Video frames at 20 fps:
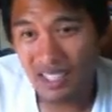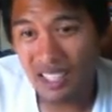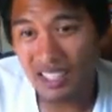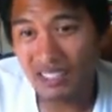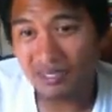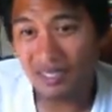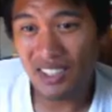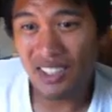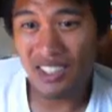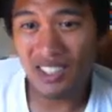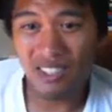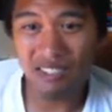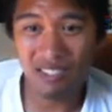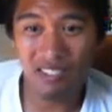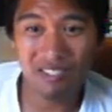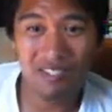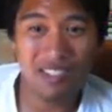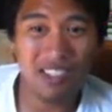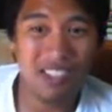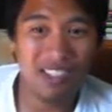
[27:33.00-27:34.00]
I'm thinking
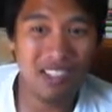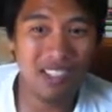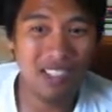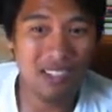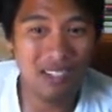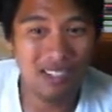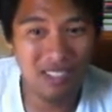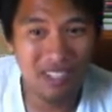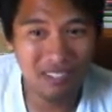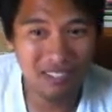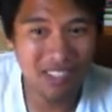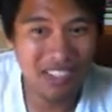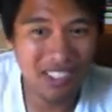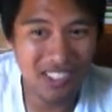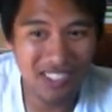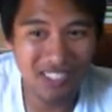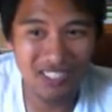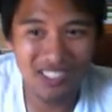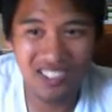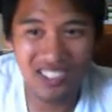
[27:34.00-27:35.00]
with Varner, the
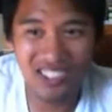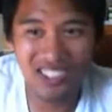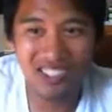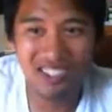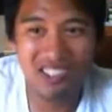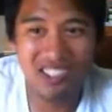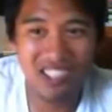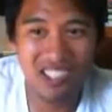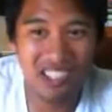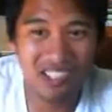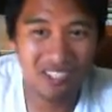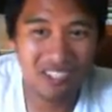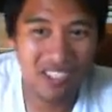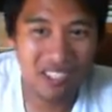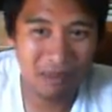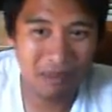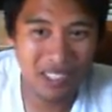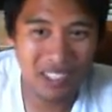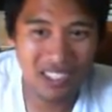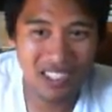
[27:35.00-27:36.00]
Varner versus Cerrone
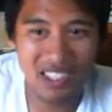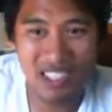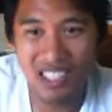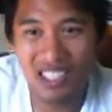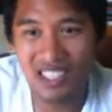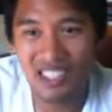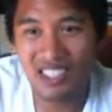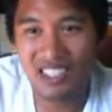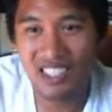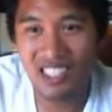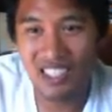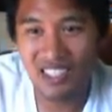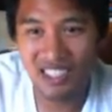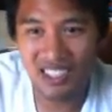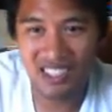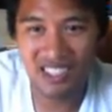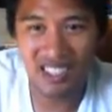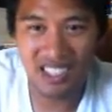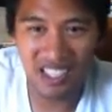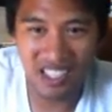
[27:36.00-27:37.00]
fight makes a lot of
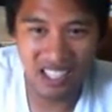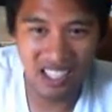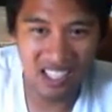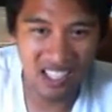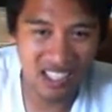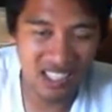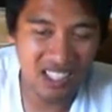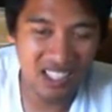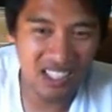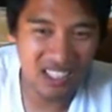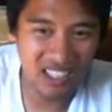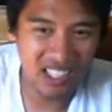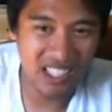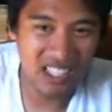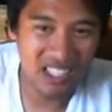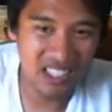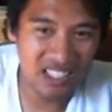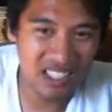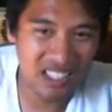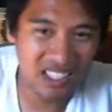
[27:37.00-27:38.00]
sense uh, these
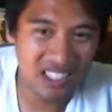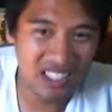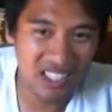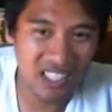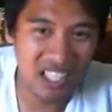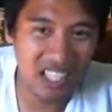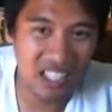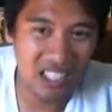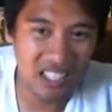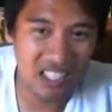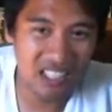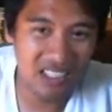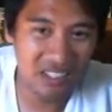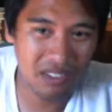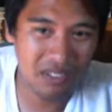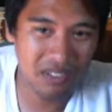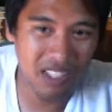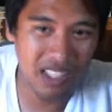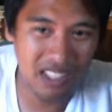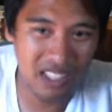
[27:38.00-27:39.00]
days. I think that that's
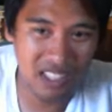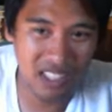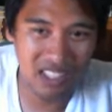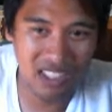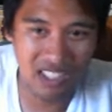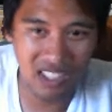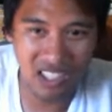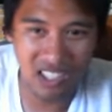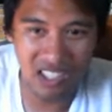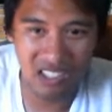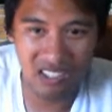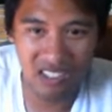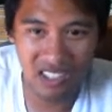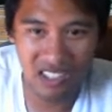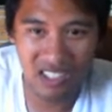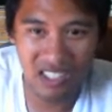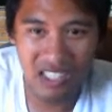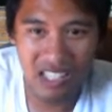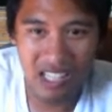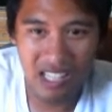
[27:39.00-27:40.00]
a fight they should go
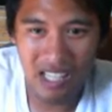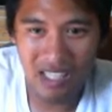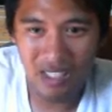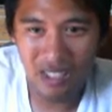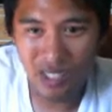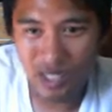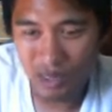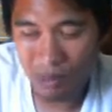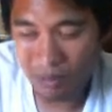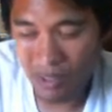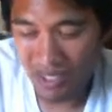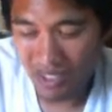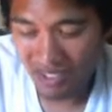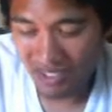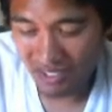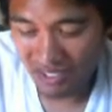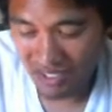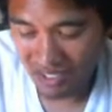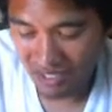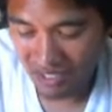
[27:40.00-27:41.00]
with.
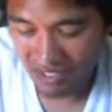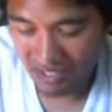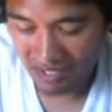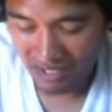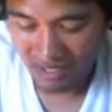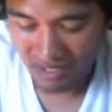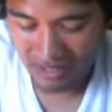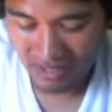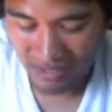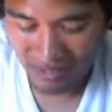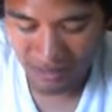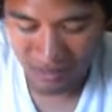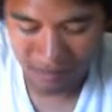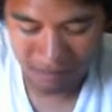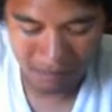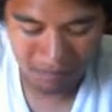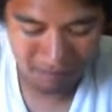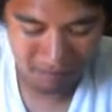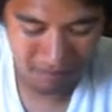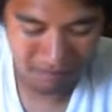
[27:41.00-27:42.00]
Tebow, you know,
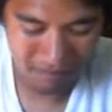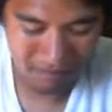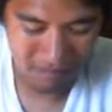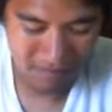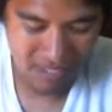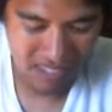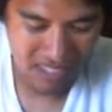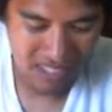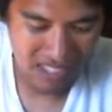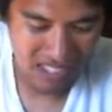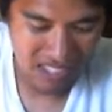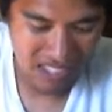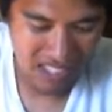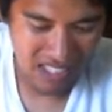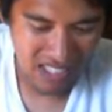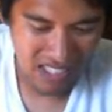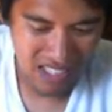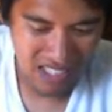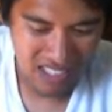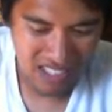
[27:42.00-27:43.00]
uh,
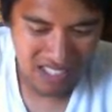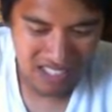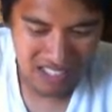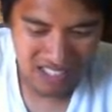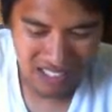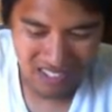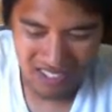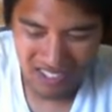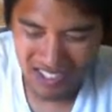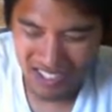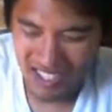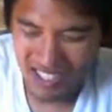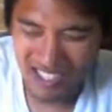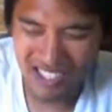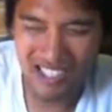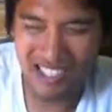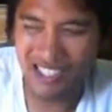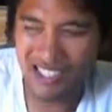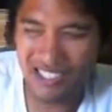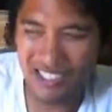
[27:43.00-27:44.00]
it's tough to
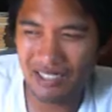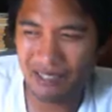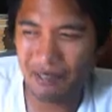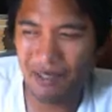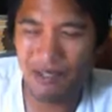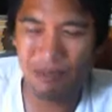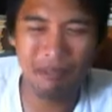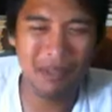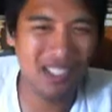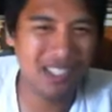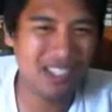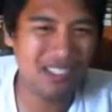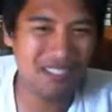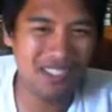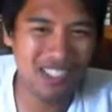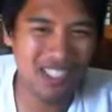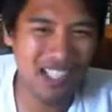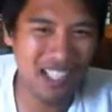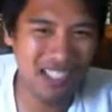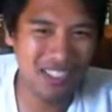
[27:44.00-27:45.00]
say. Do you give him more
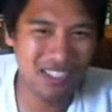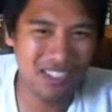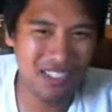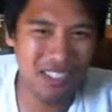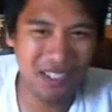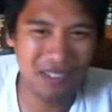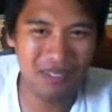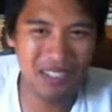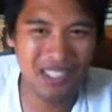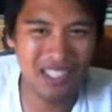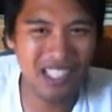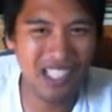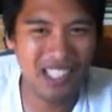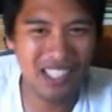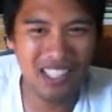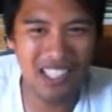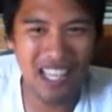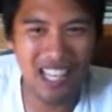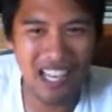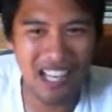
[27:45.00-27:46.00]
mid-level guys for him to
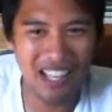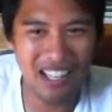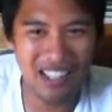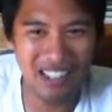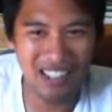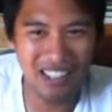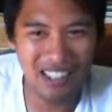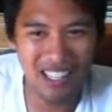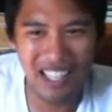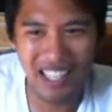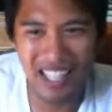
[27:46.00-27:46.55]
take down,